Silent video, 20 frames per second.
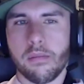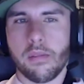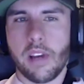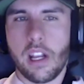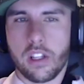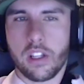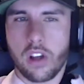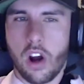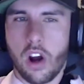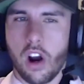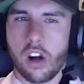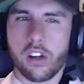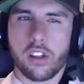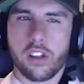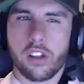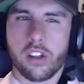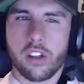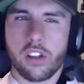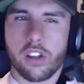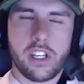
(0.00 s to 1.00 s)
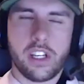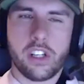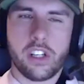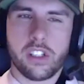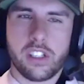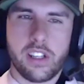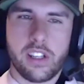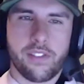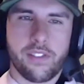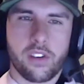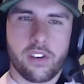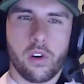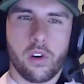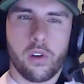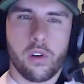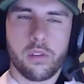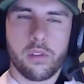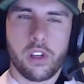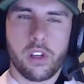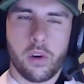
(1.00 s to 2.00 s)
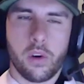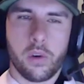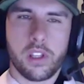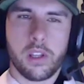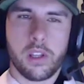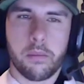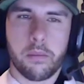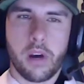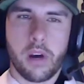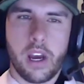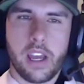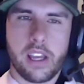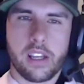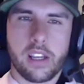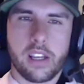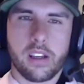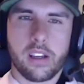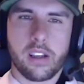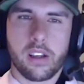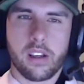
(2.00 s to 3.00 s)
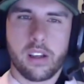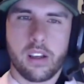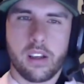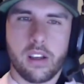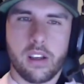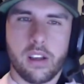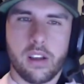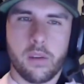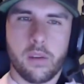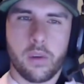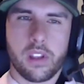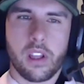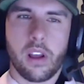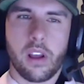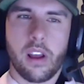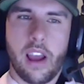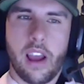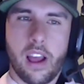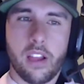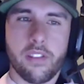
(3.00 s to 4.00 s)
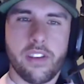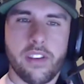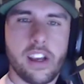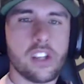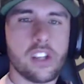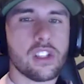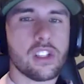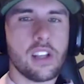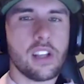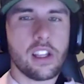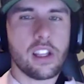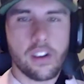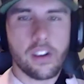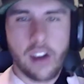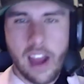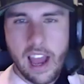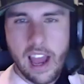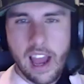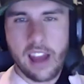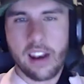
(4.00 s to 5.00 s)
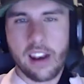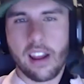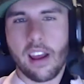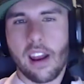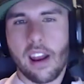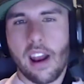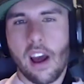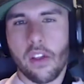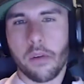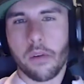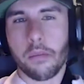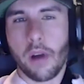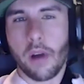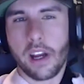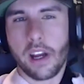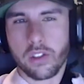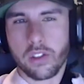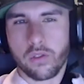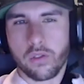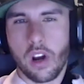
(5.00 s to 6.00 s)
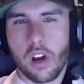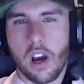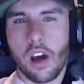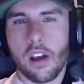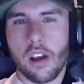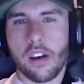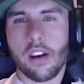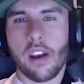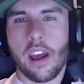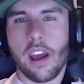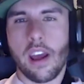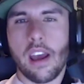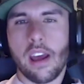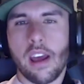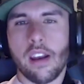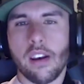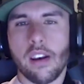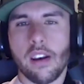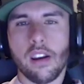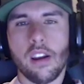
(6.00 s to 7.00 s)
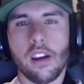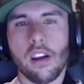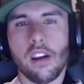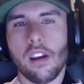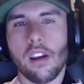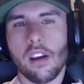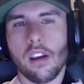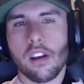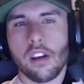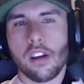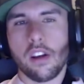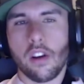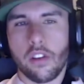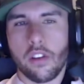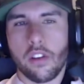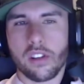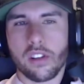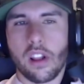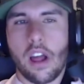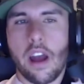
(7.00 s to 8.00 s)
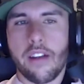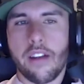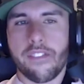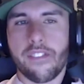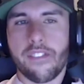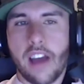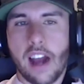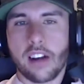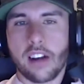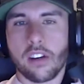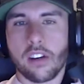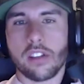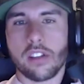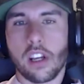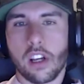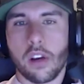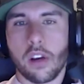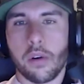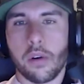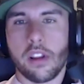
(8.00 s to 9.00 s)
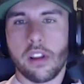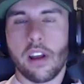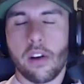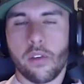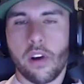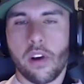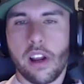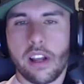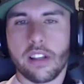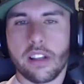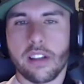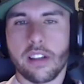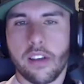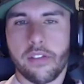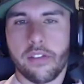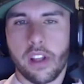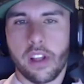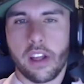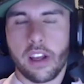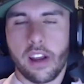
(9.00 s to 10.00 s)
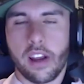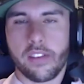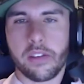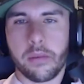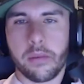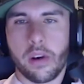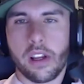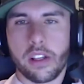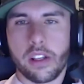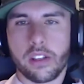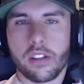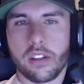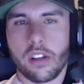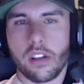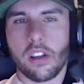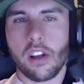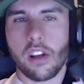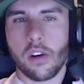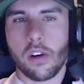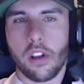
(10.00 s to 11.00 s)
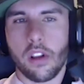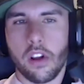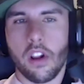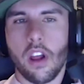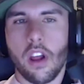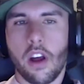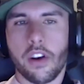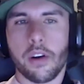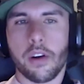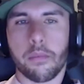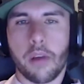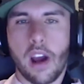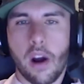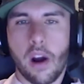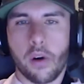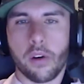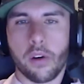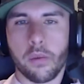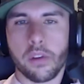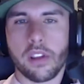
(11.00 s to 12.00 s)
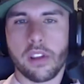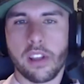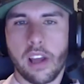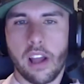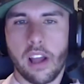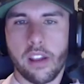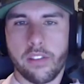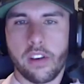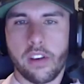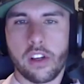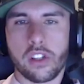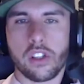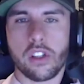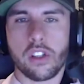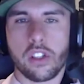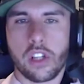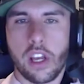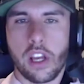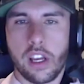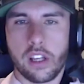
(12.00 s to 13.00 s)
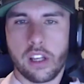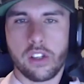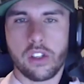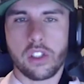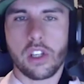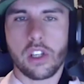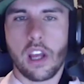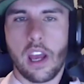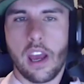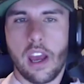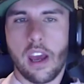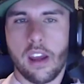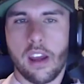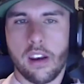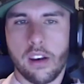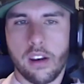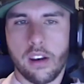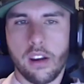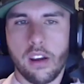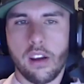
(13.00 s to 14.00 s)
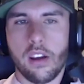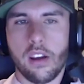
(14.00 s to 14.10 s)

it's hard though. Cedar's difficult, you know, with the bike, with the elevation that they're at and how the bikes run. And, you know, there's a lot of factors that go into that race. I feel like everybody's, you know, a little underpowered with the elevation change. And